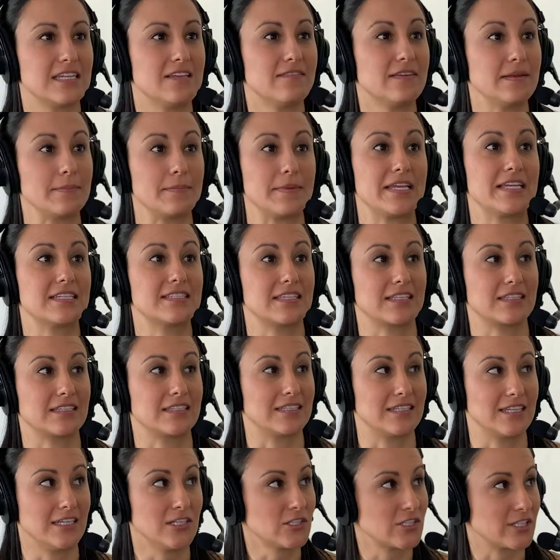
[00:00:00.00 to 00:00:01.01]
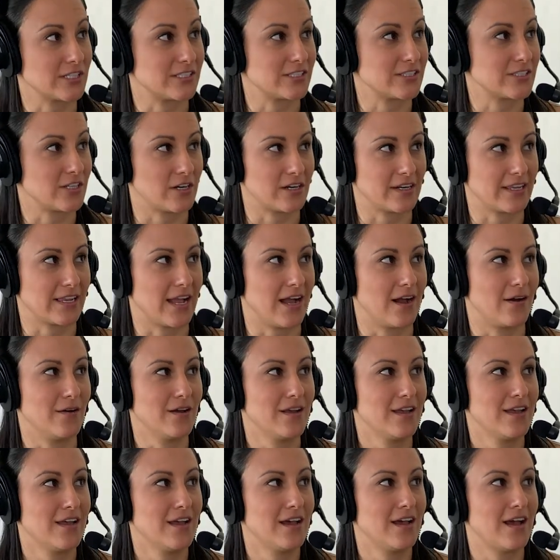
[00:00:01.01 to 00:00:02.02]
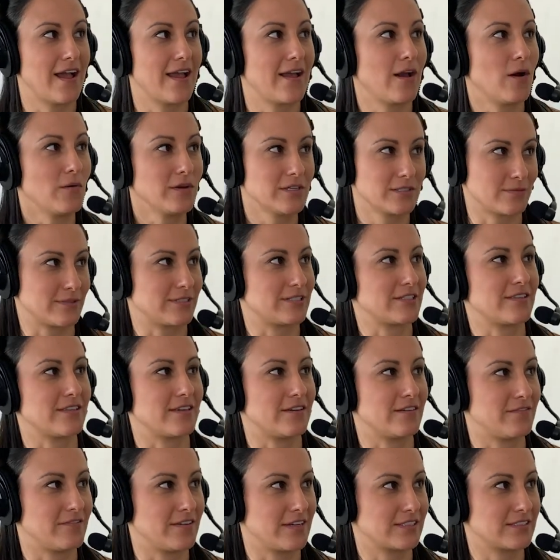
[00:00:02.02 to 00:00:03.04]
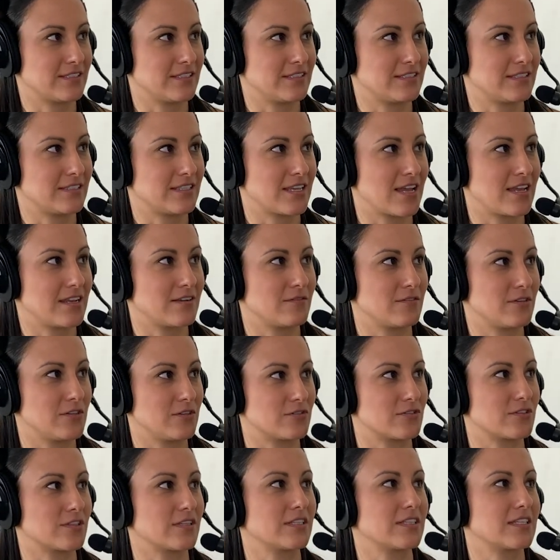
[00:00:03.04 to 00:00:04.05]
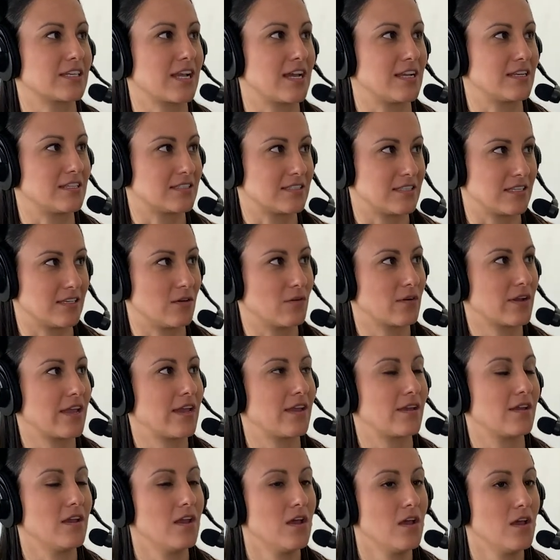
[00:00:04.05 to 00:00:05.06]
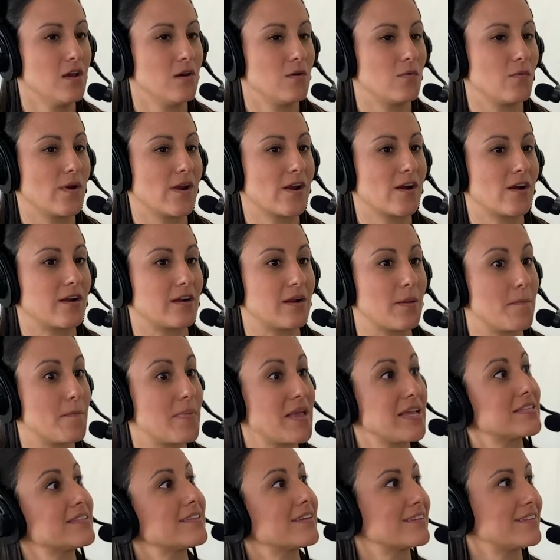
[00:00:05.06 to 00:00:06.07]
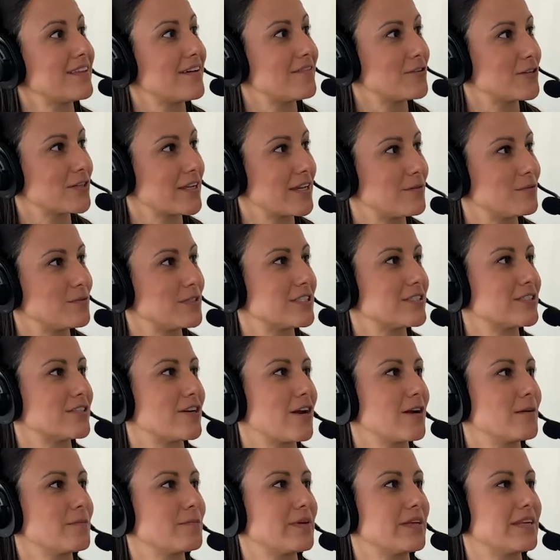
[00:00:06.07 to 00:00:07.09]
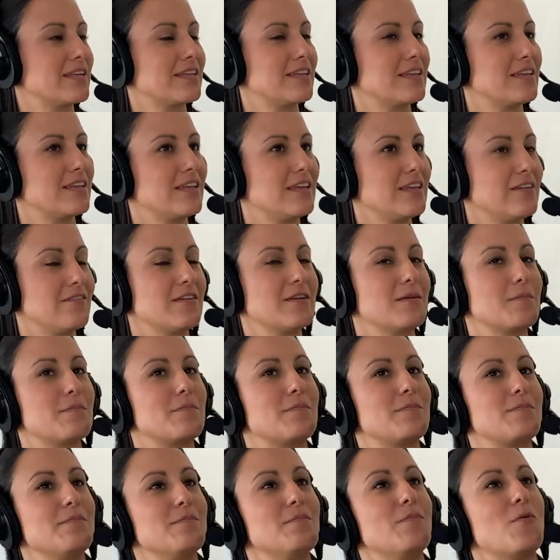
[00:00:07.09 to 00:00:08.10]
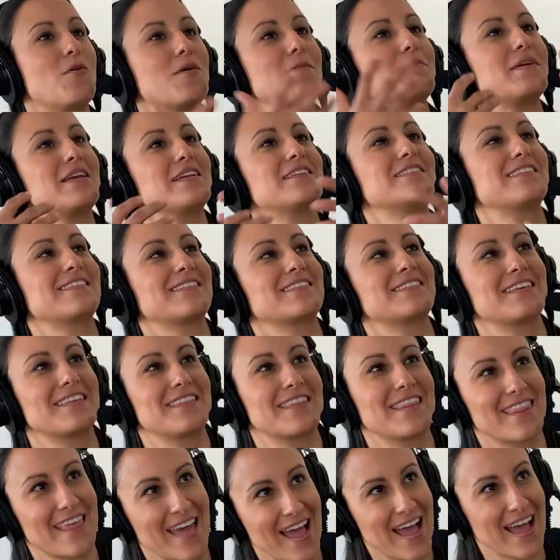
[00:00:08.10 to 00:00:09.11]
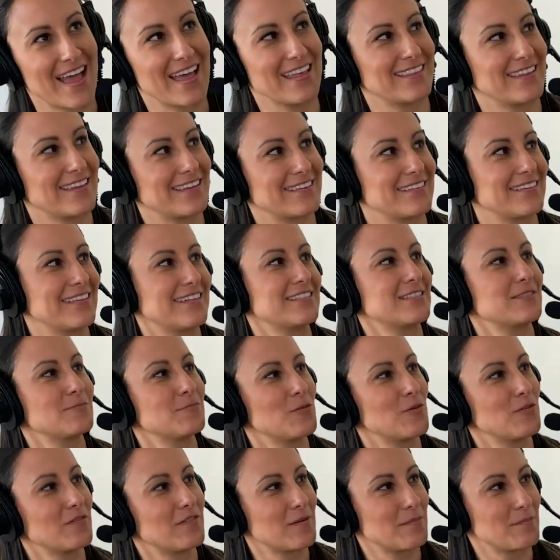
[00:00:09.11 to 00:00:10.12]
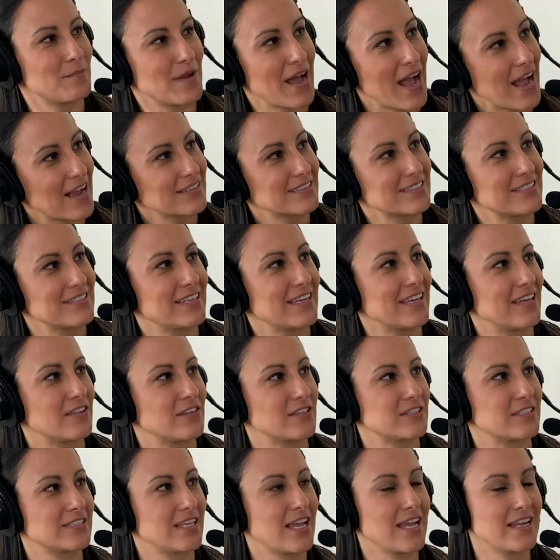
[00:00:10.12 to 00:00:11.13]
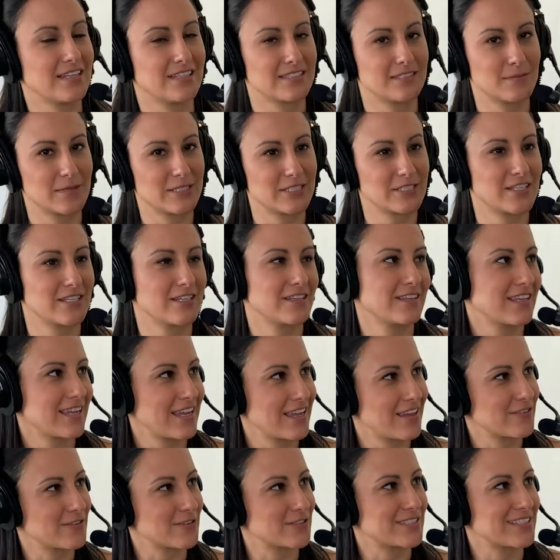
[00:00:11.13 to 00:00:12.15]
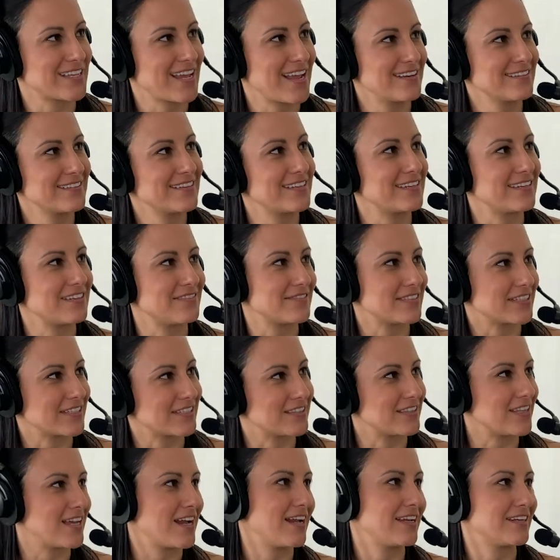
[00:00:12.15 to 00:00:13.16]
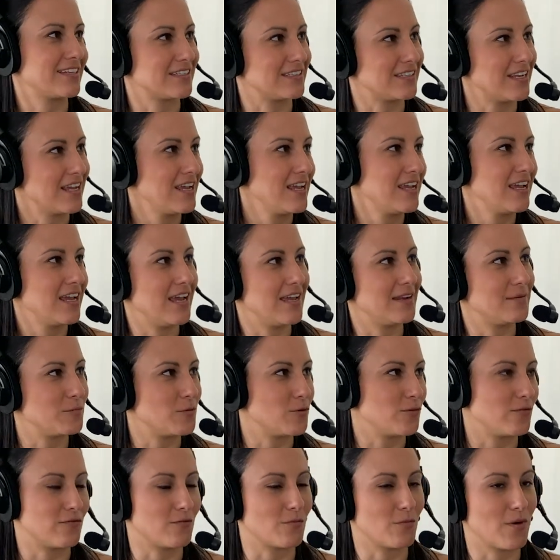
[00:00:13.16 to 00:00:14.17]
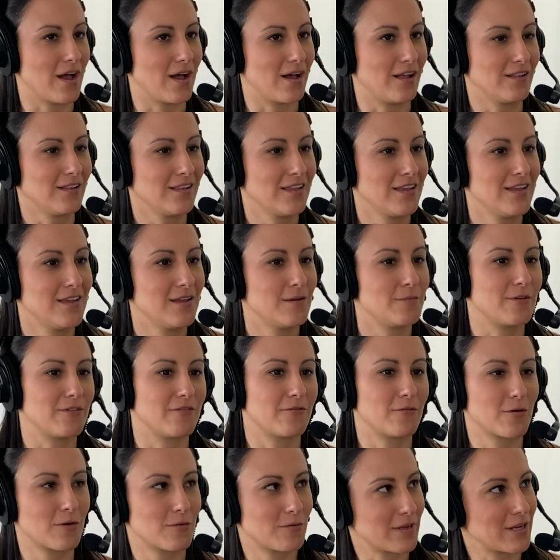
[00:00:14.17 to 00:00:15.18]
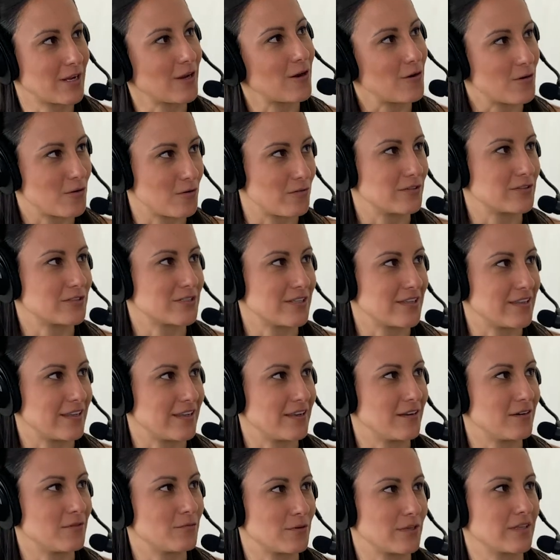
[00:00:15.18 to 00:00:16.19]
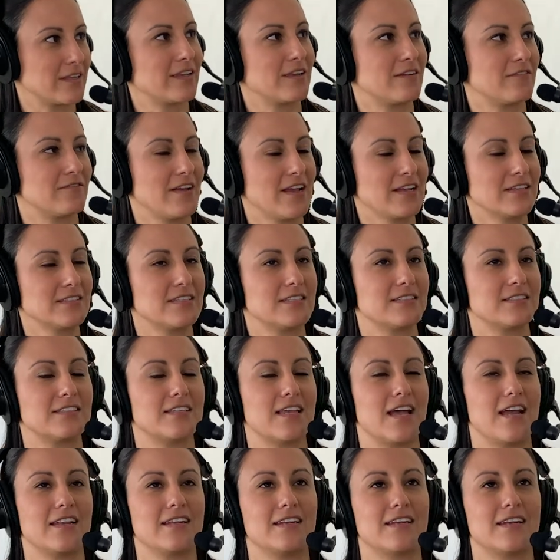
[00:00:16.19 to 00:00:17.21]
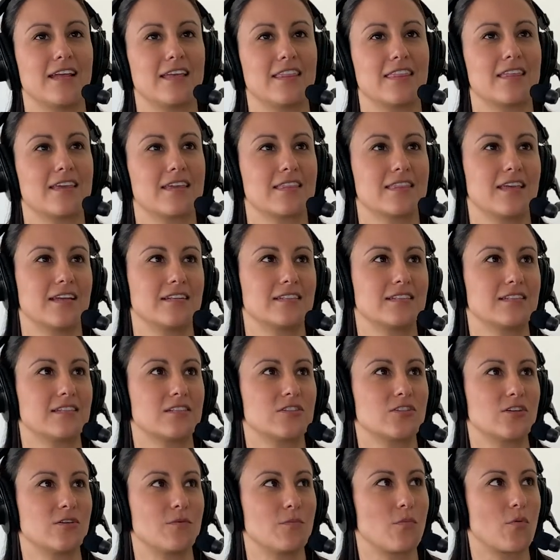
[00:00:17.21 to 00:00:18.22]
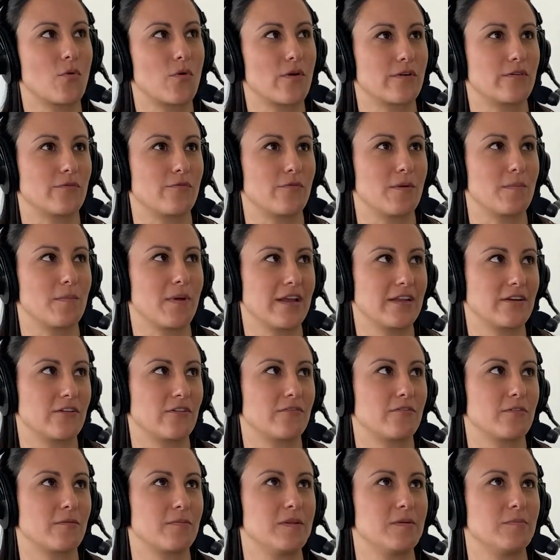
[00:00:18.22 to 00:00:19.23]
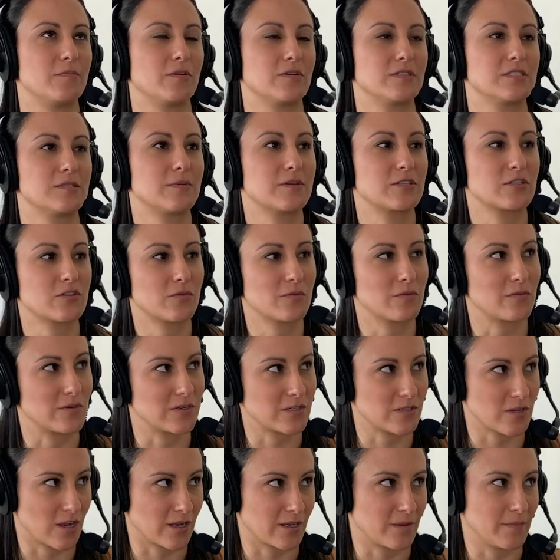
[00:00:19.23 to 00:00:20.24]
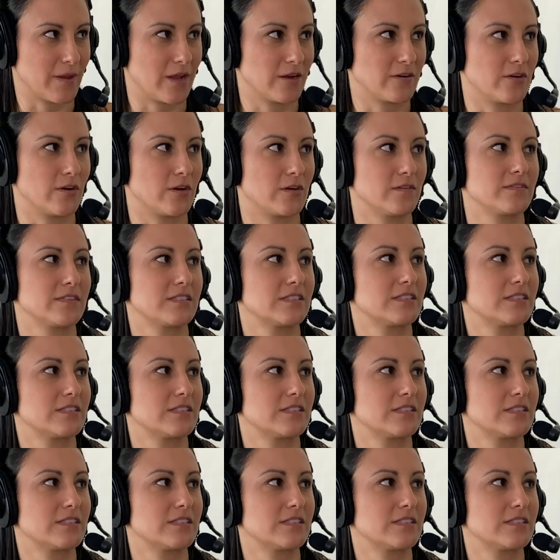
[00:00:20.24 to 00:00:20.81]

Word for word: Even me as a clinician starting out, I always went to the affected side usually to kind of see, okay, where on a basic level can we start? But even more basic than that, like let's move it back to the other side. Let's make sure the other side can even glide and, and move well before we go over to the really affected side. And I think that's such an important reminder for people, especially when we're talking about nerves.